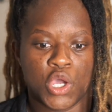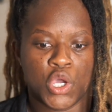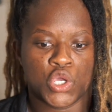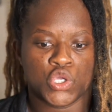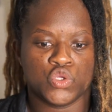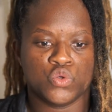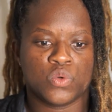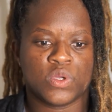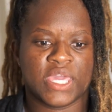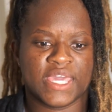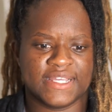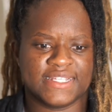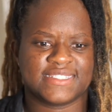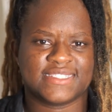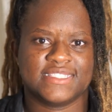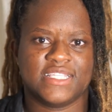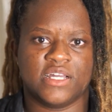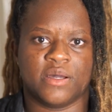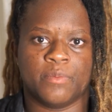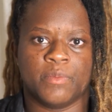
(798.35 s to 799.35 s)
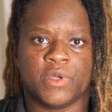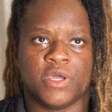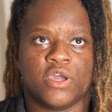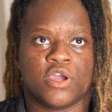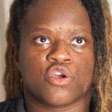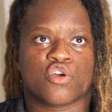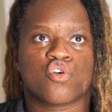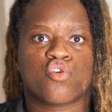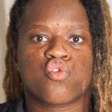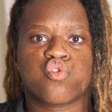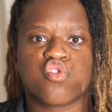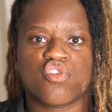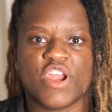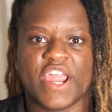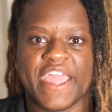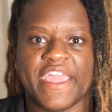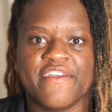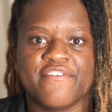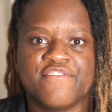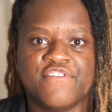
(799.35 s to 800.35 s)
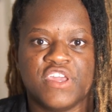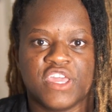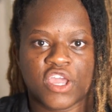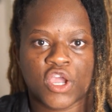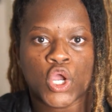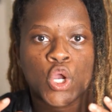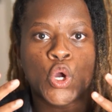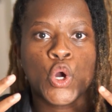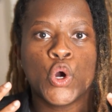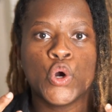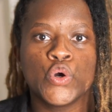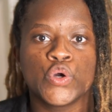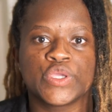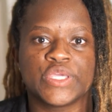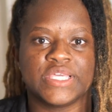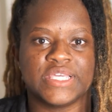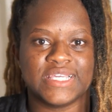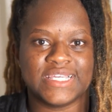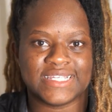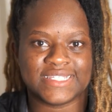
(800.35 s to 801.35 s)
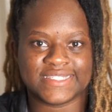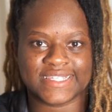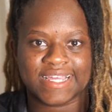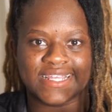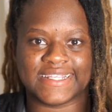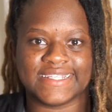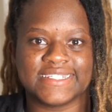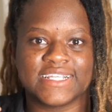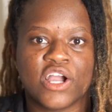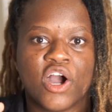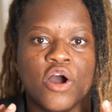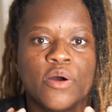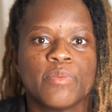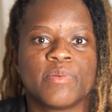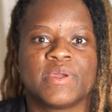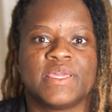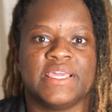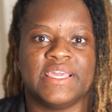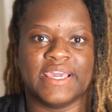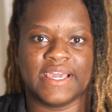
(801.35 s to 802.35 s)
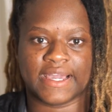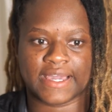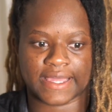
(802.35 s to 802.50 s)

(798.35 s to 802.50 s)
you can't stop craving cookies and cupcake,